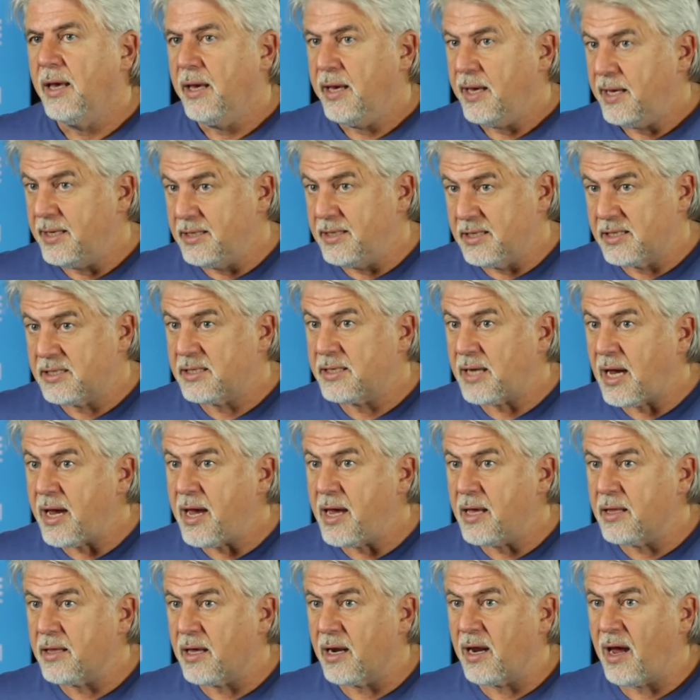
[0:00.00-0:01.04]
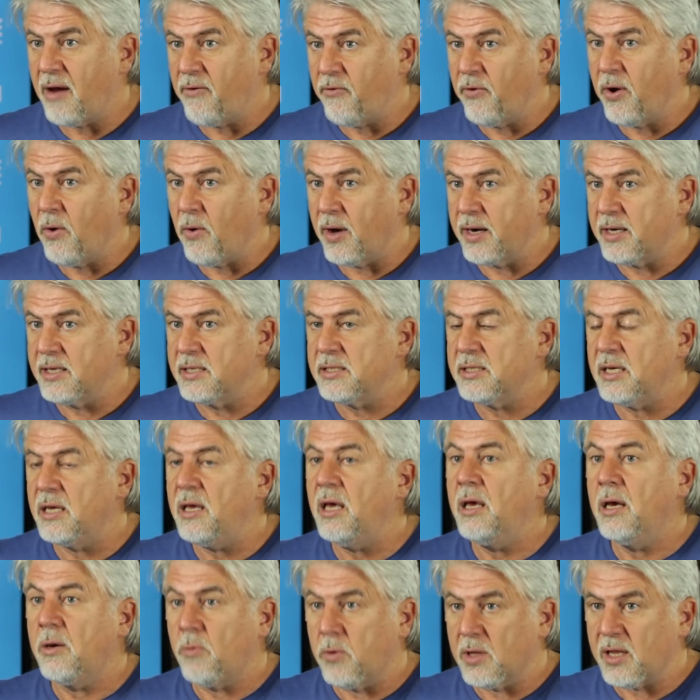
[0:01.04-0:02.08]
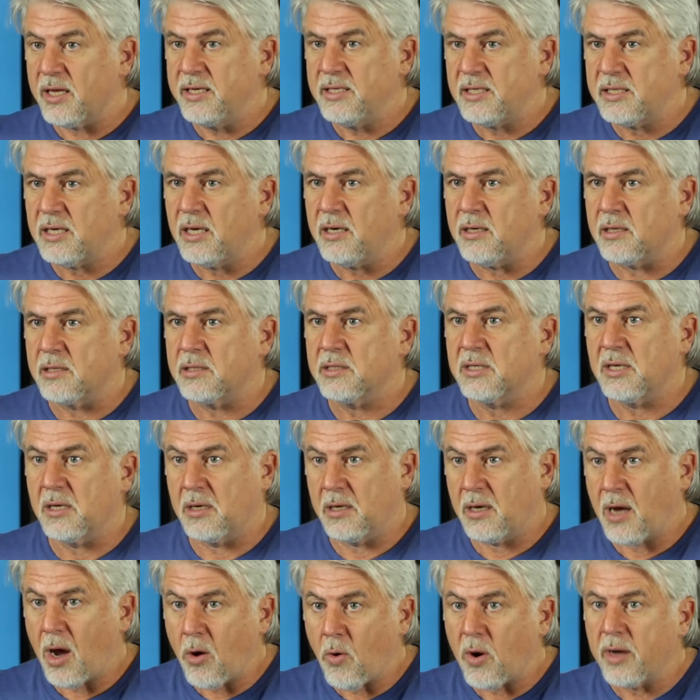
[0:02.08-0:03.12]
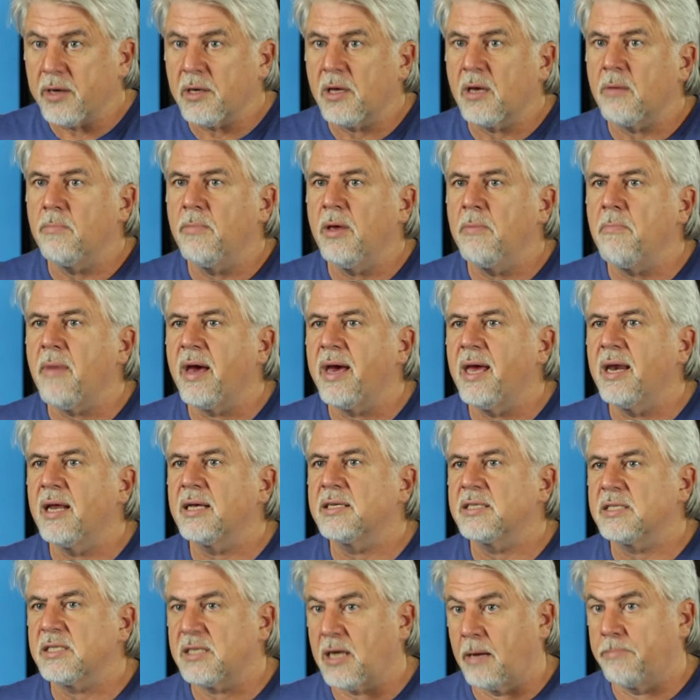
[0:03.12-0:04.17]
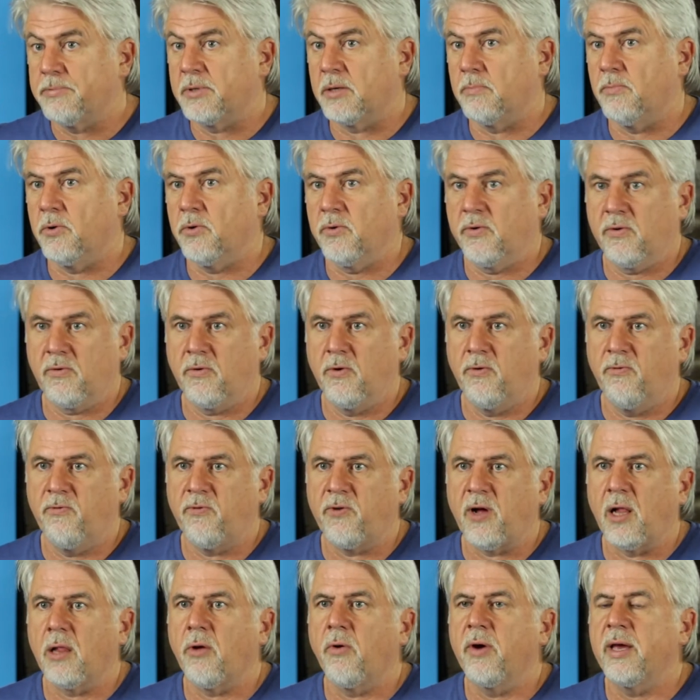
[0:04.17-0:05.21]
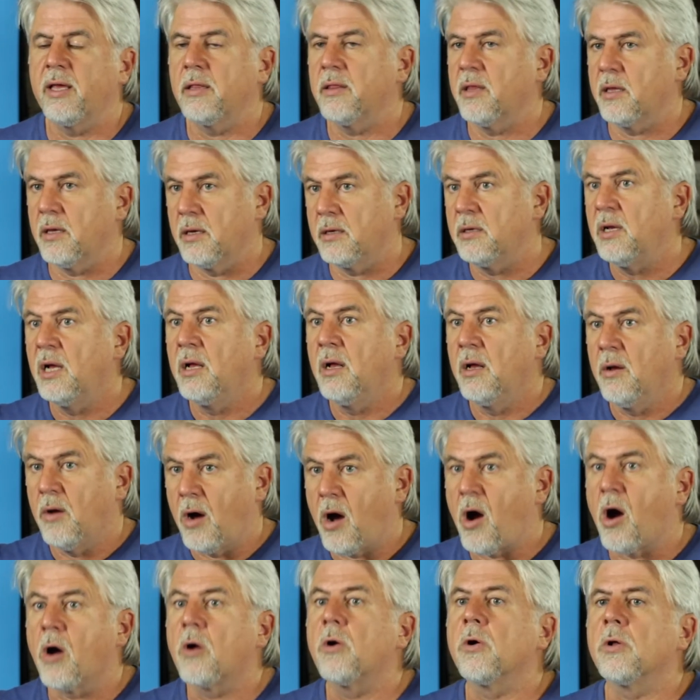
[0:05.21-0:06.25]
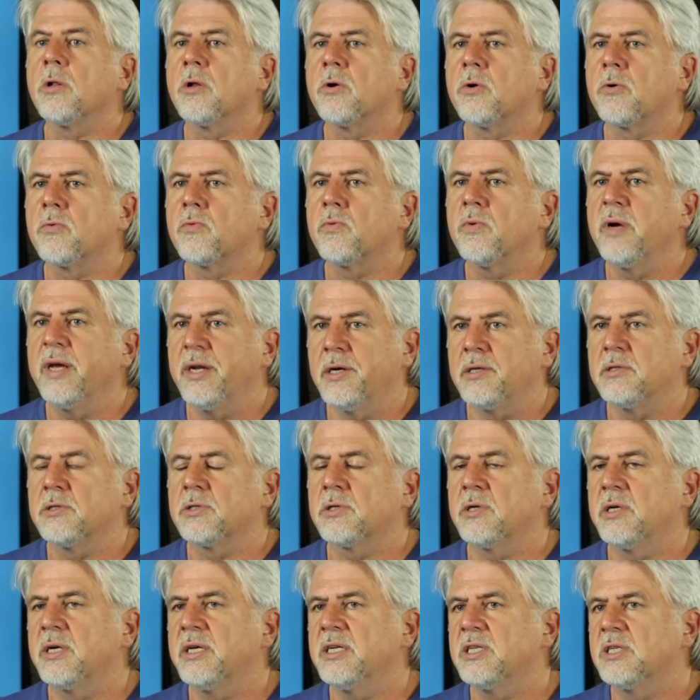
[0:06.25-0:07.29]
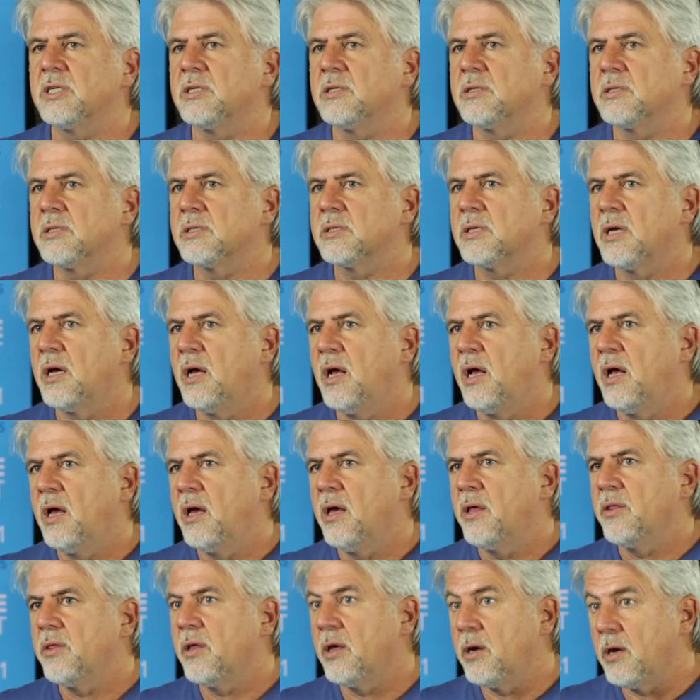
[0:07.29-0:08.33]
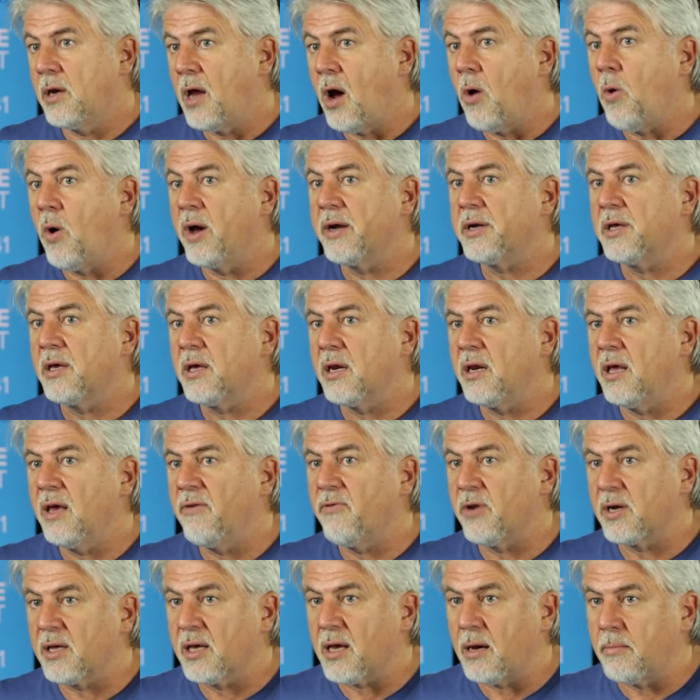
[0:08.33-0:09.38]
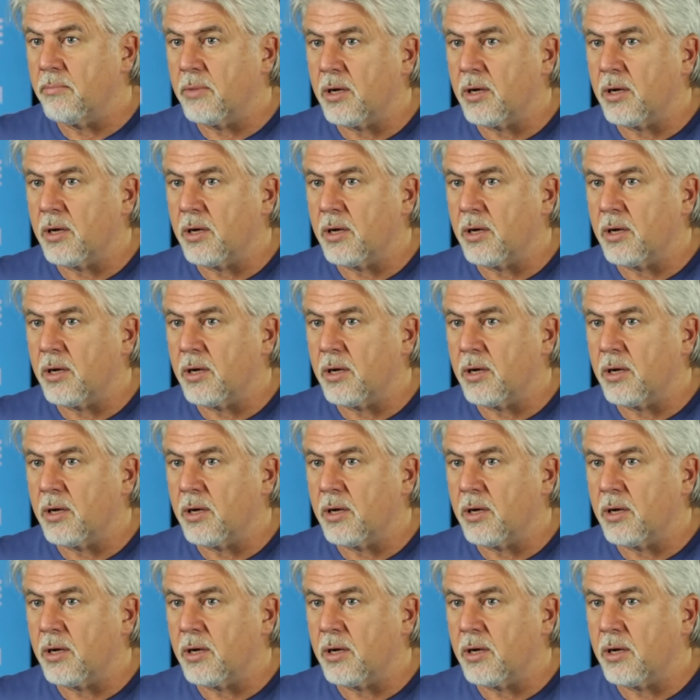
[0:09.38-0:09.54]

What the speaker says: He's saying that everyone is equally sinners, that no one can be made acceptable through following the oral or written traditions, that no one can even come